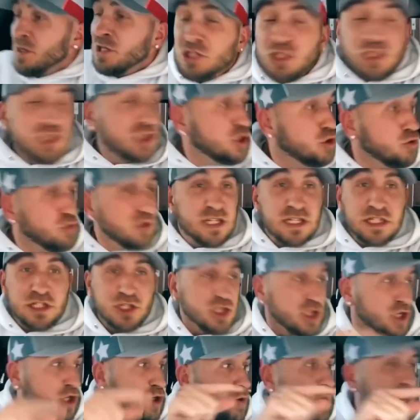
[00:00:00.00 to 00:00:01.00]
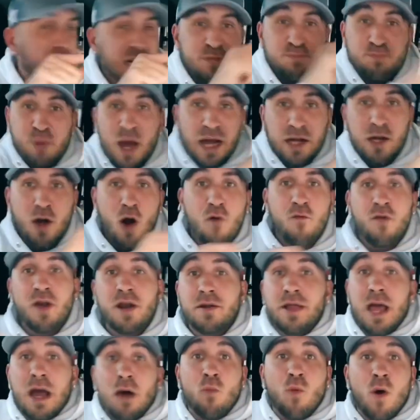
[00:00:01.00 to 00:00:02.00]
Scoot, get your little ass back over here.
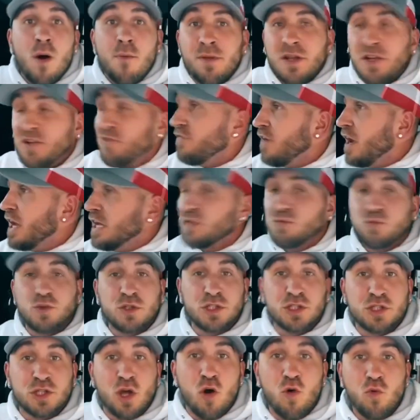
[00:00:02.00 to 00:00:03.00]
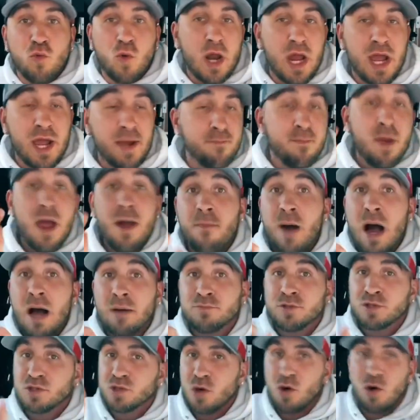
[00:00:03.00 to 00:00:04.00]
That woman's face was so red, ma'am, I'm
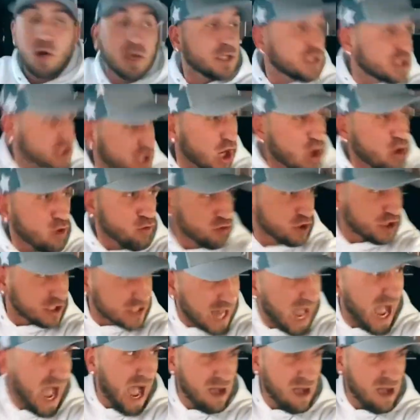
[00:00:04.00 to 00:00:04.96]
sorry. Scoot, stop!